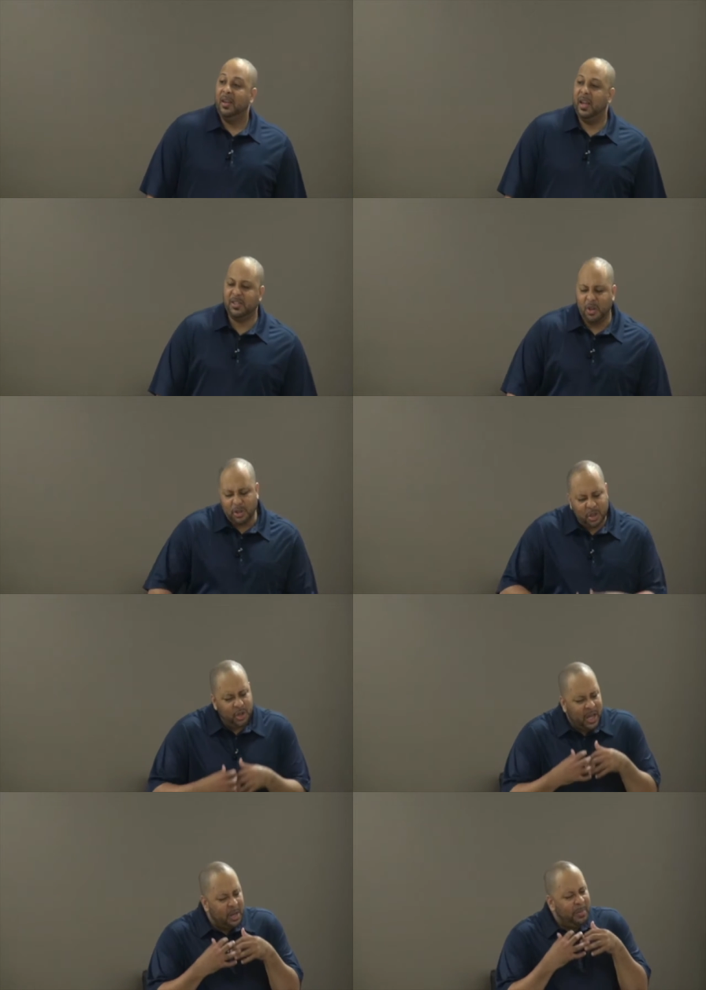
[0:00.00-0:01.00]
And so, so
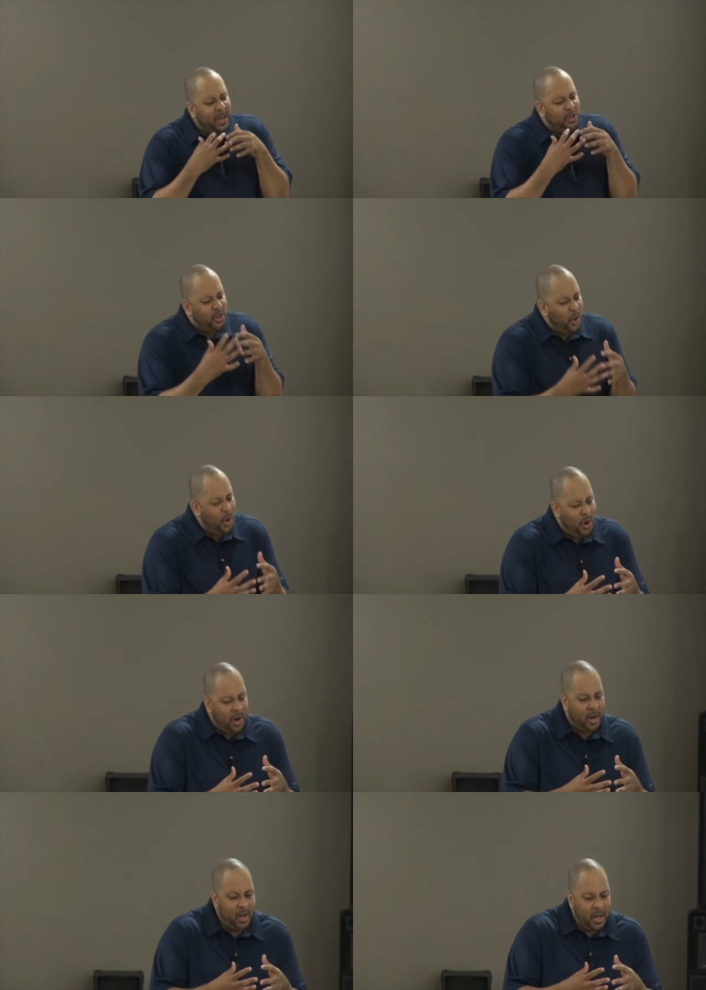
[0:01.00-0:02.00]
you got to make
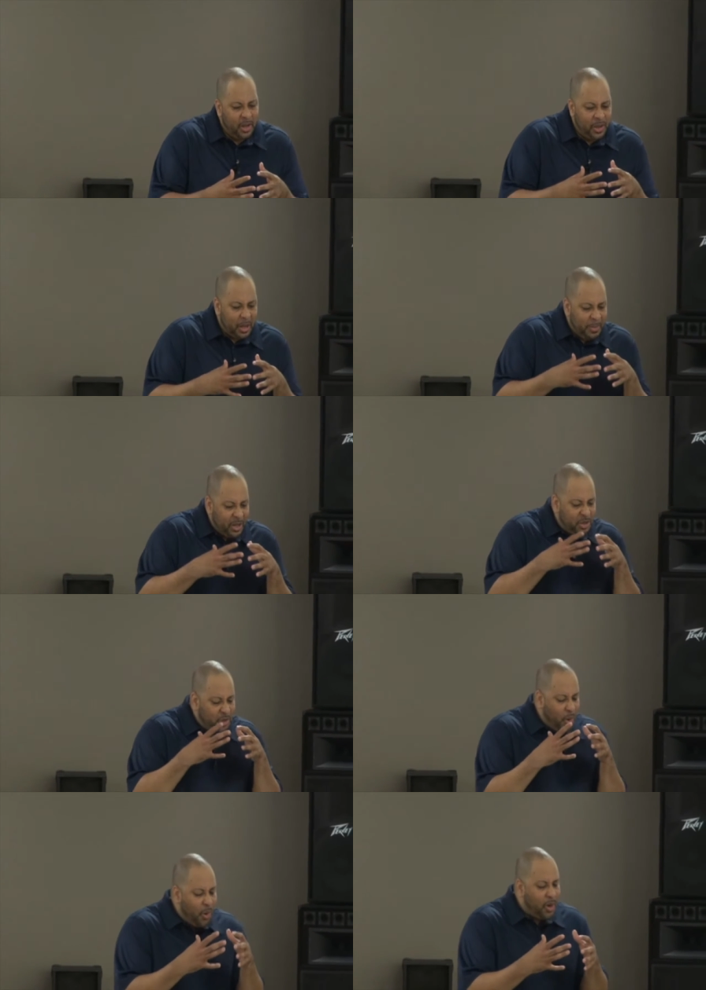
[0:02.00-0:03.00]
sure you got to make
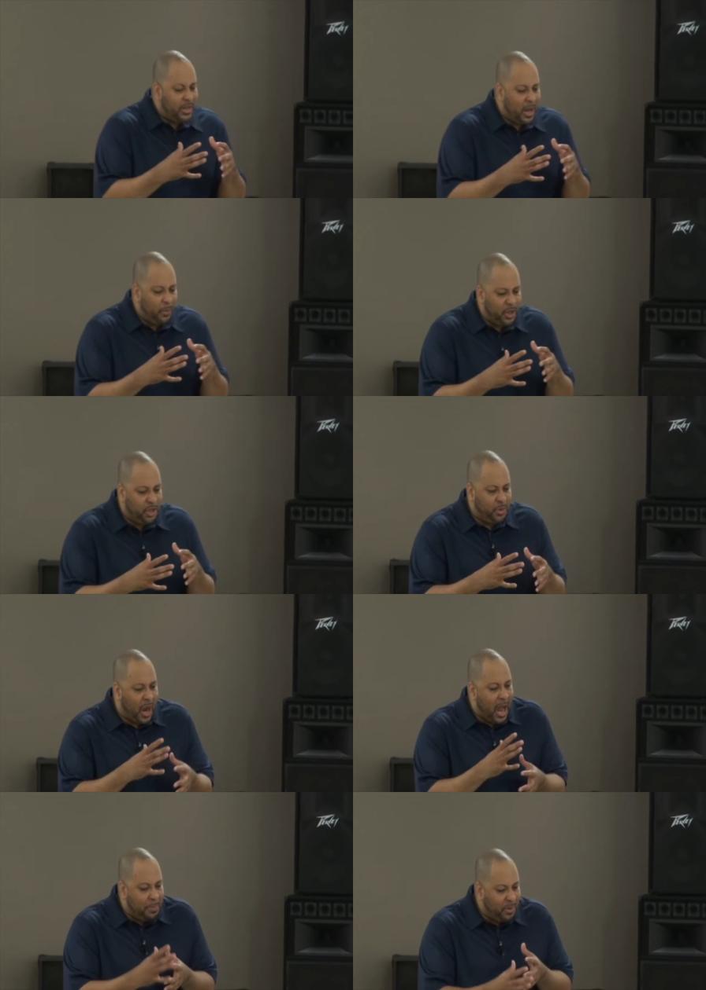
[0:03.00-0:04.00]
sure that when you
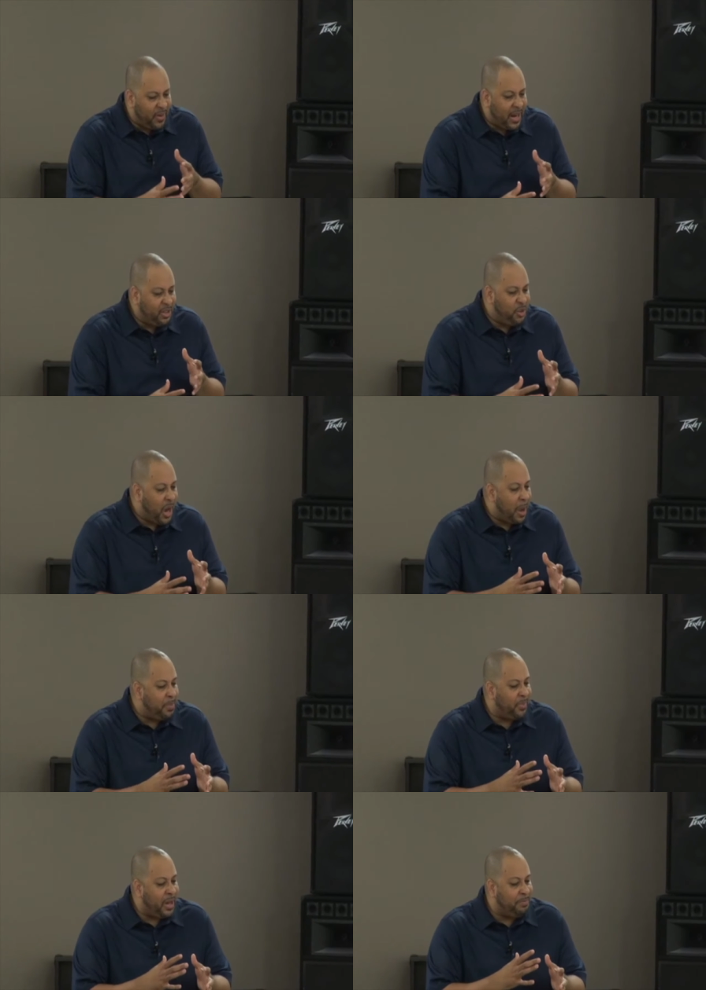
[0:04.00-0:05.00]
operate, you
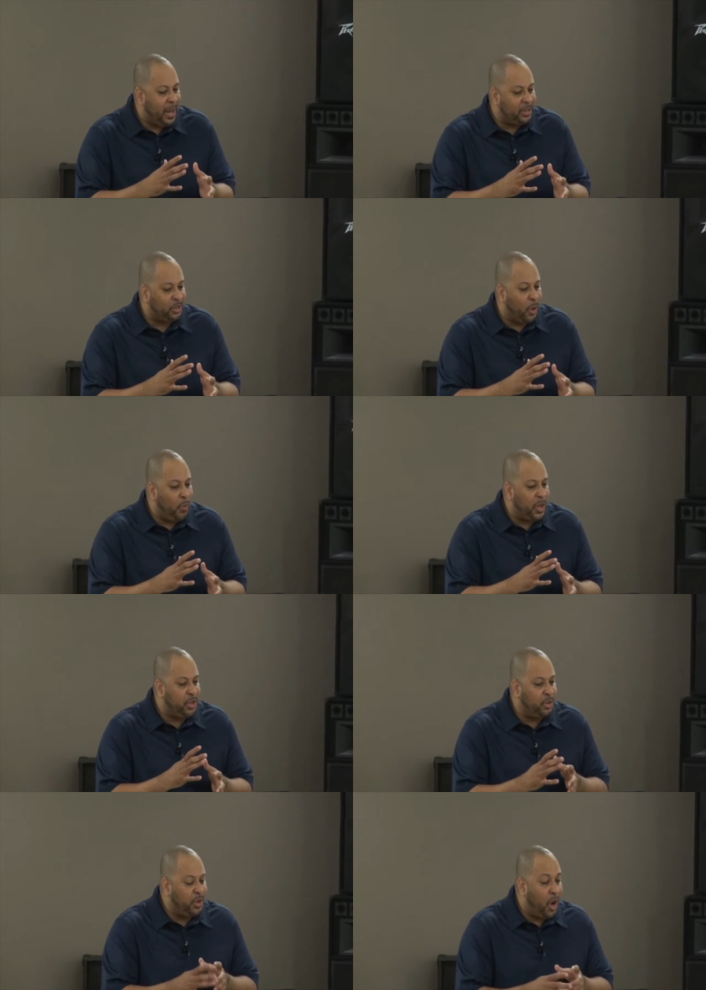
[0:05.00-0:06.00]
operate based on what
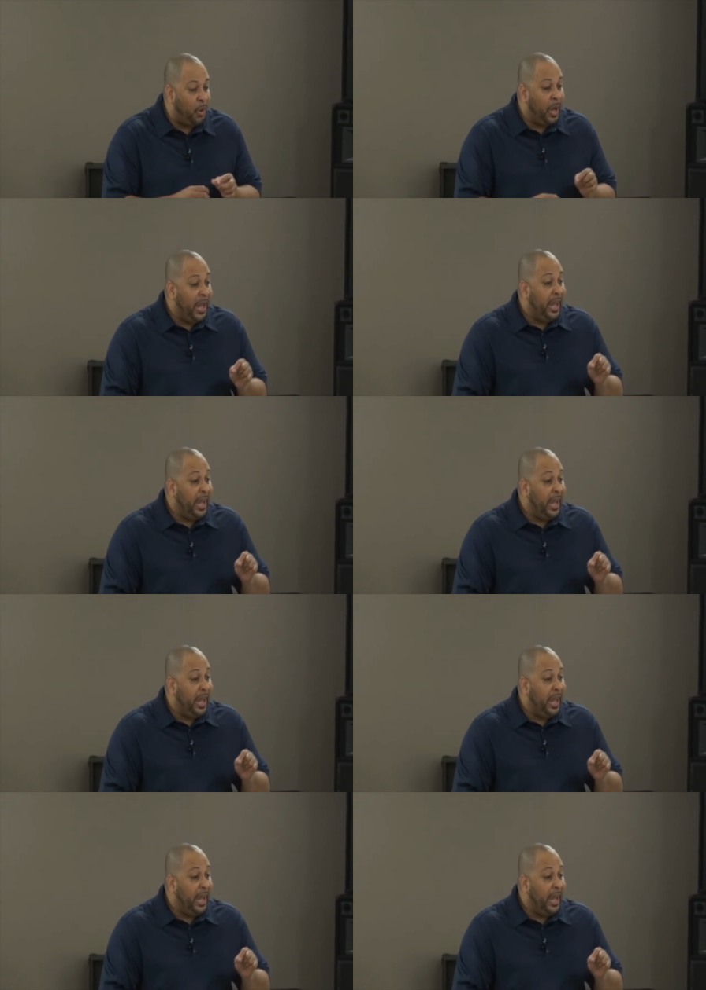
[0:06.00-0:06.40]
you know.